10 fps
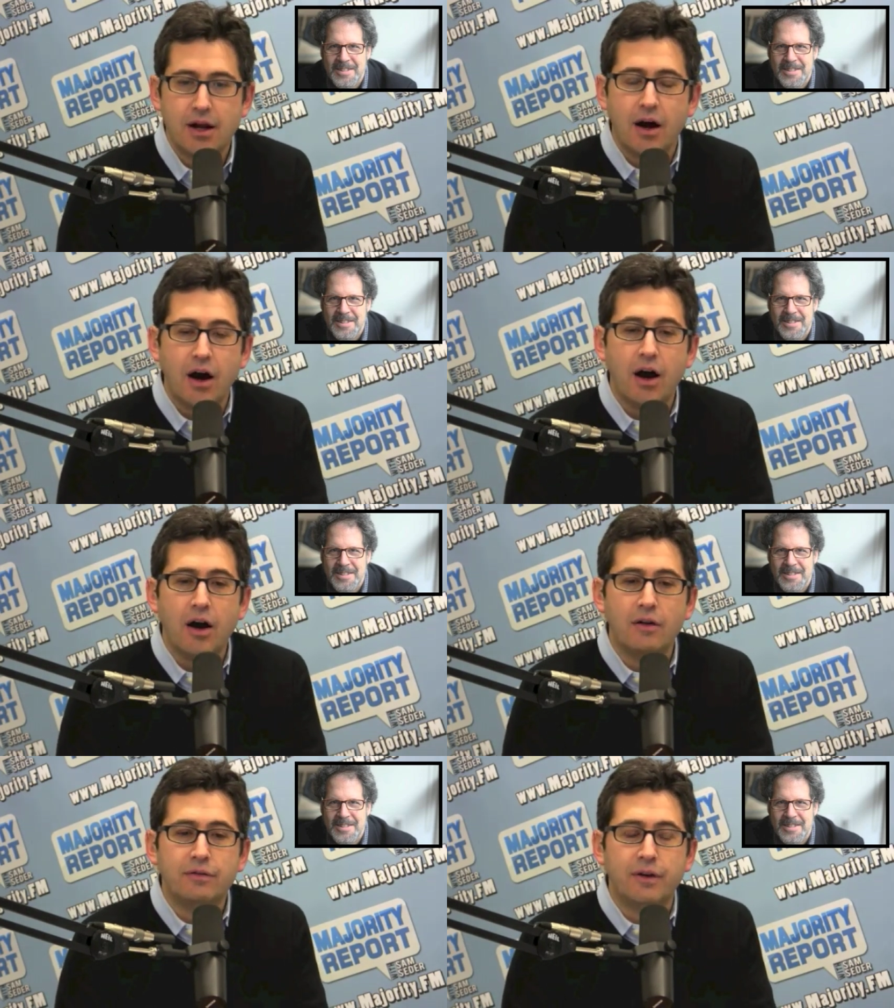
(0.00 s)

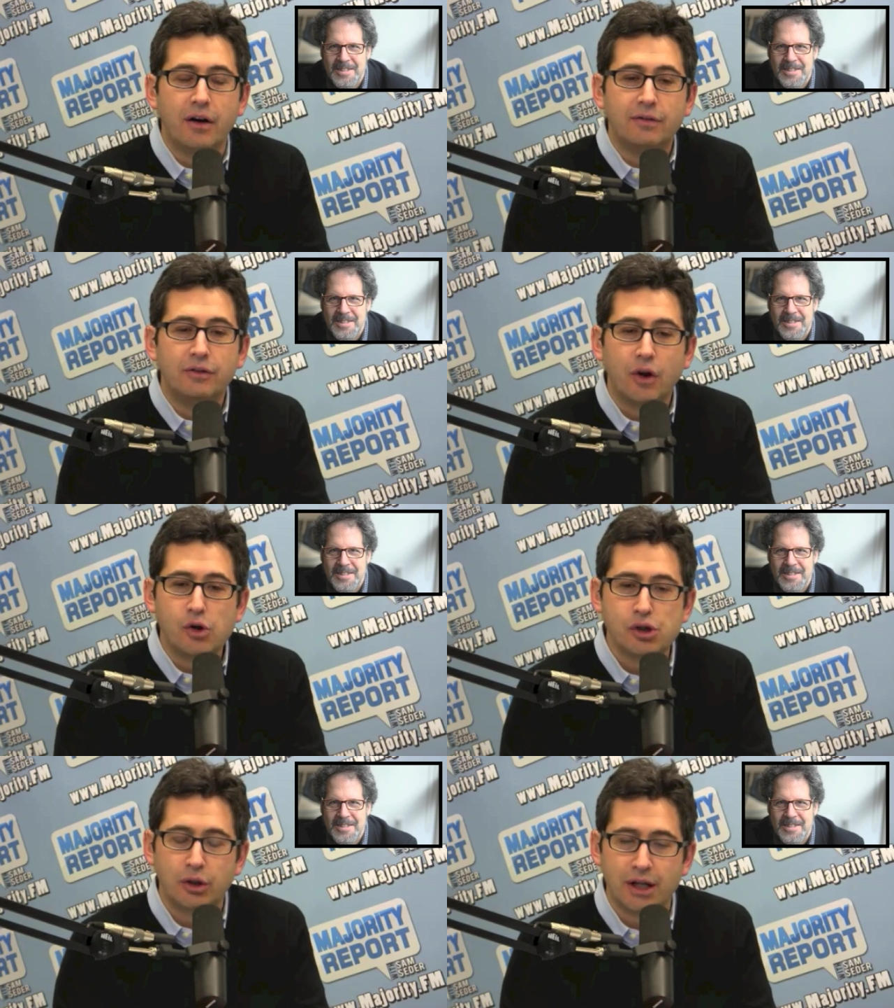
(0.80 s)
Speaker 1: of, of
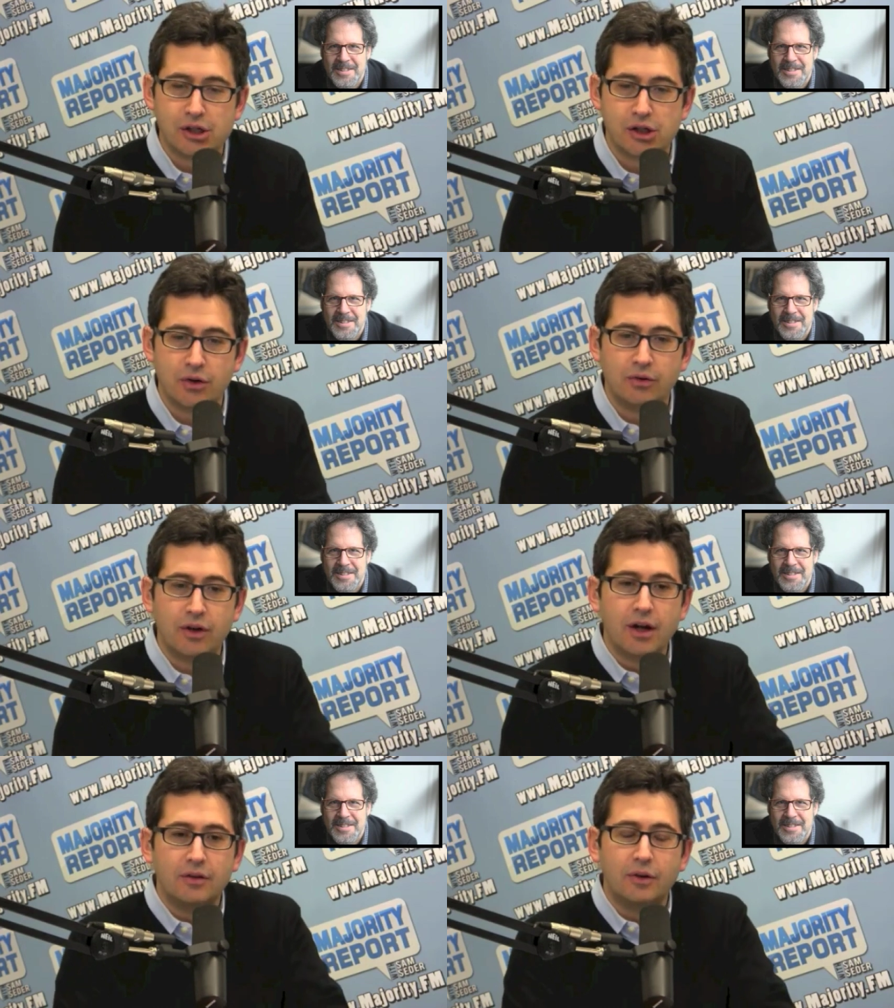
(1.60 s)
social issues
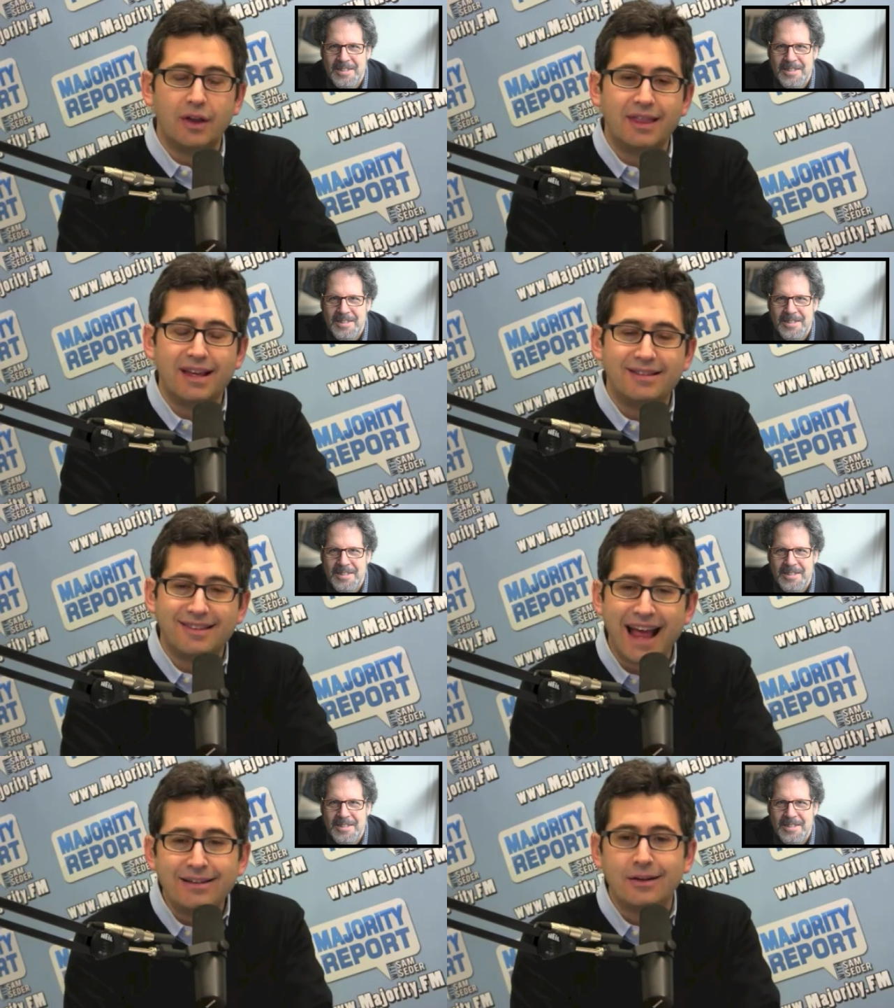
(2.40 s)
so that the
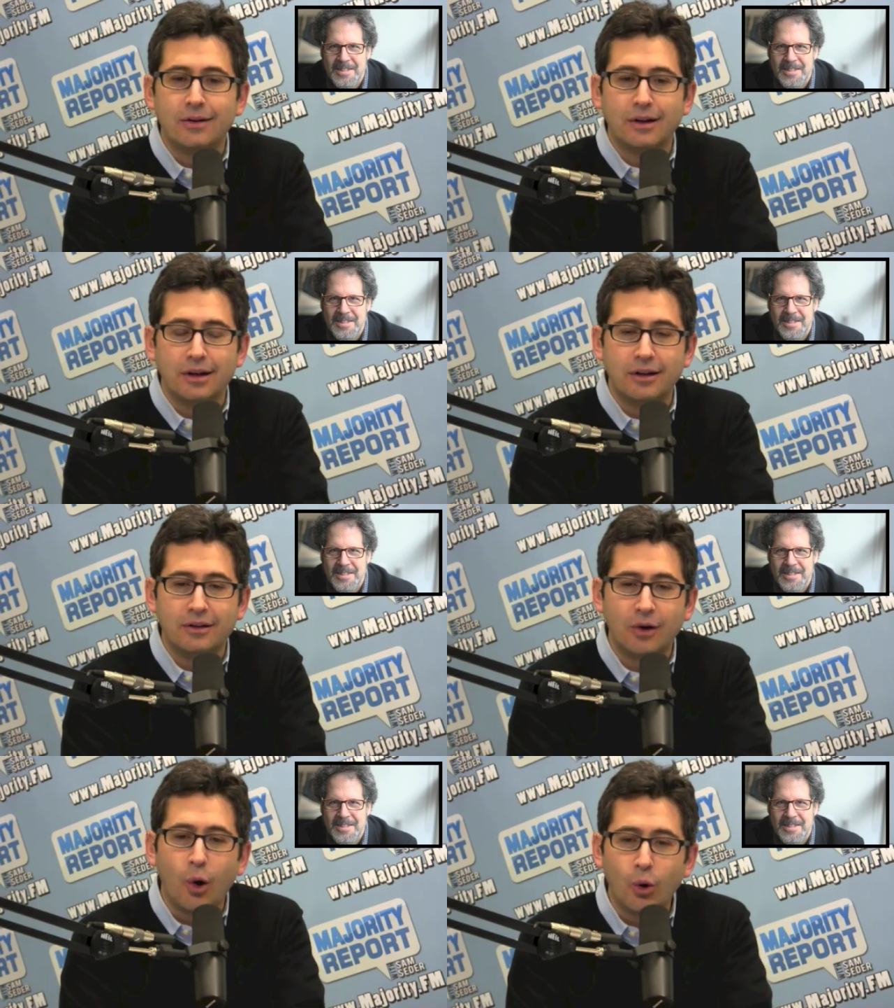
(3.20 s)
center
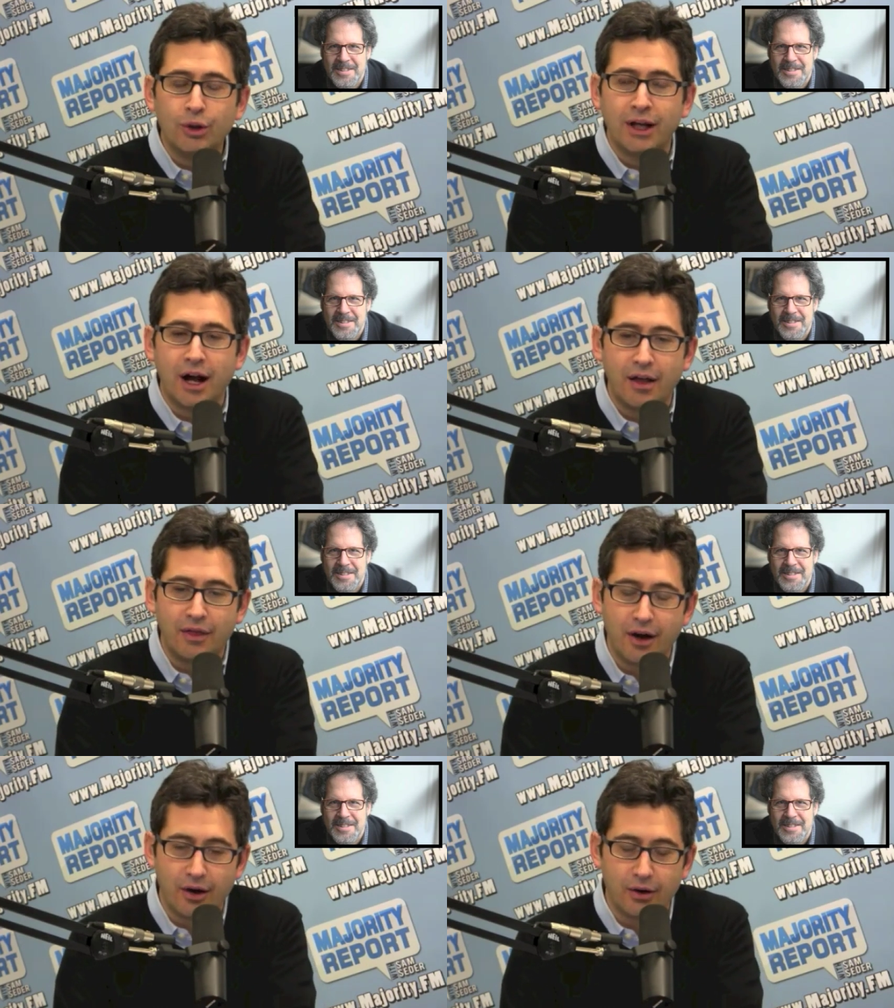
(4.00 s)
is holding on
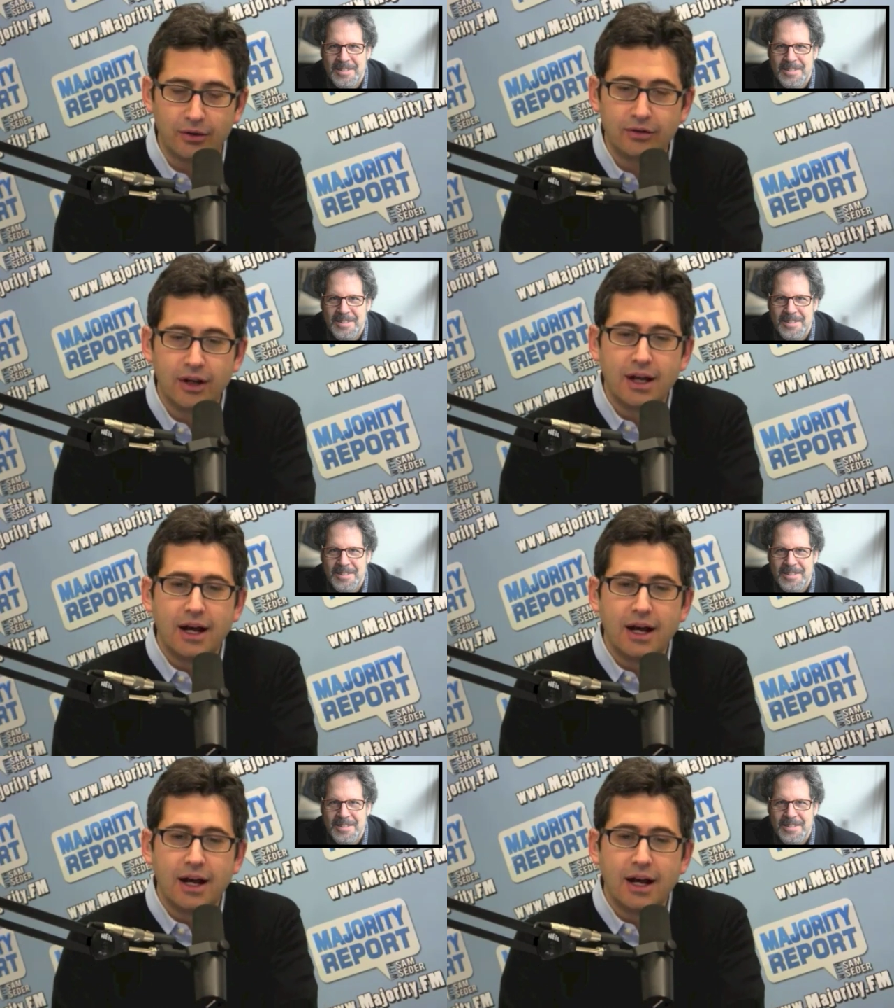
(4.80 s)
those,